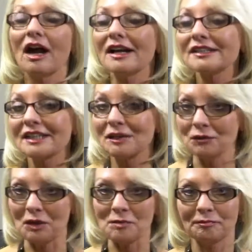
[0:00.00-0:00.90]
a
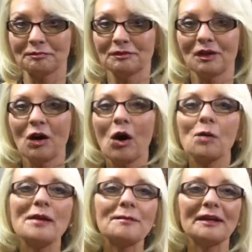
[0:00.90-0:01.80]
sunroom,
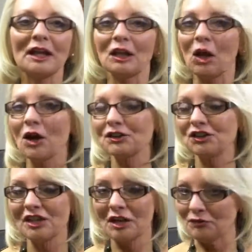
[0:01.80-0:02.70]
or maybe a
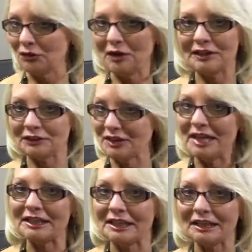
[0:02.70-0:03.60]
large deck for
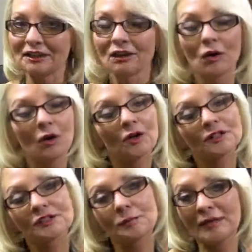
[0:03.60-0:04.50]
entertaining,
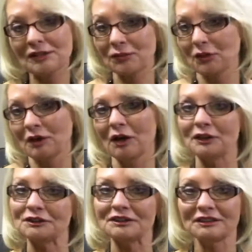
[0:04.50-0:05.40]
or space for a
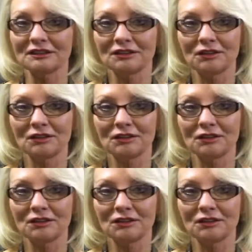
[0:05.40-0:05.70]
garden.